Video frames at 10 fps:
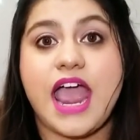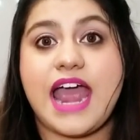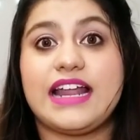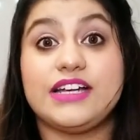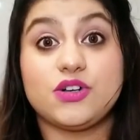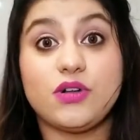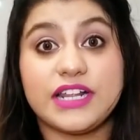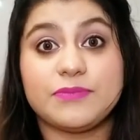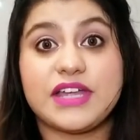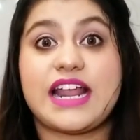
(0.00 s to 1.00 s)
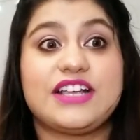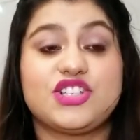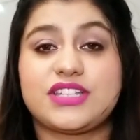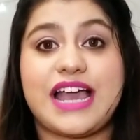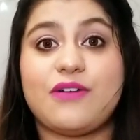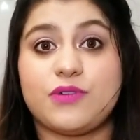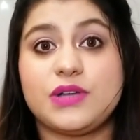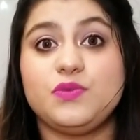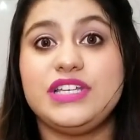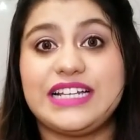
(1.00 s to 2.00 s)
And I told him that I just have
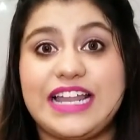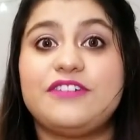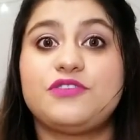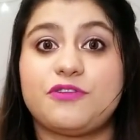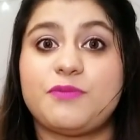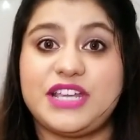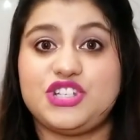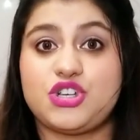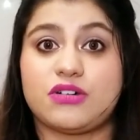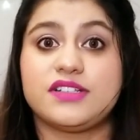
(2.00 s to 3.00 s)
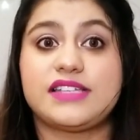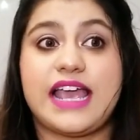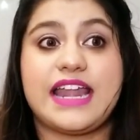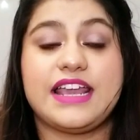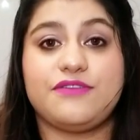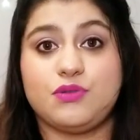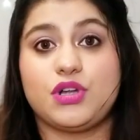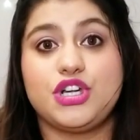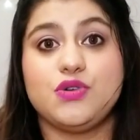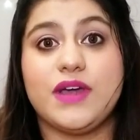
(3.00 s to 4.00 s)
1 week left of my insurance, and if you
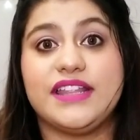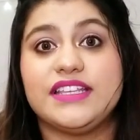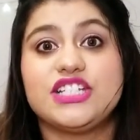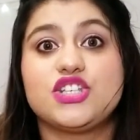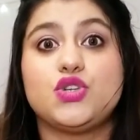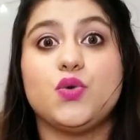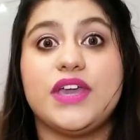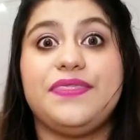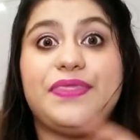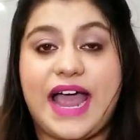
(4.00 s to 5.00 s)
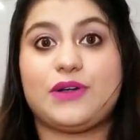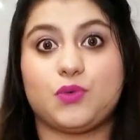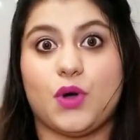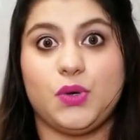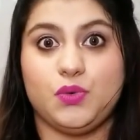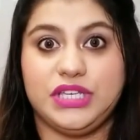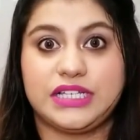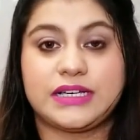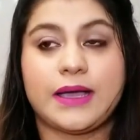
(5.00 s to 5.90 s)
want to do anything, just do in that 1 week,